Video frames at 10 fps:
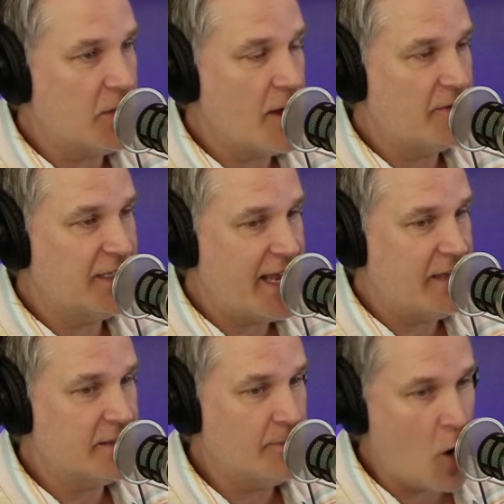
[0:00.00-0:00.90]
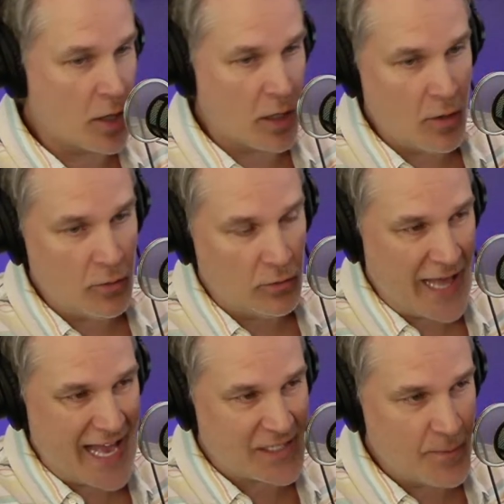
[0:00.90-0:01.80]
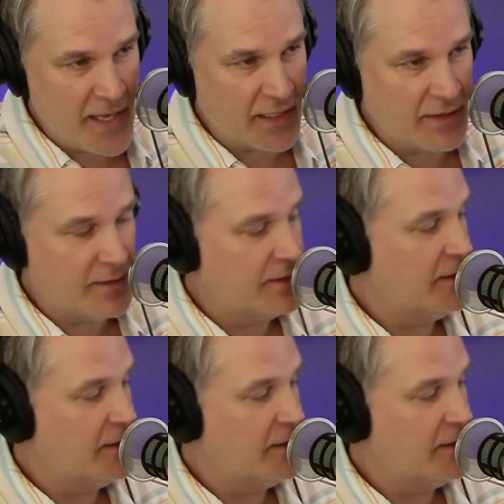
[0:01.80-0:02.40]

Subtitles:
You have today and tomorrow, last minute,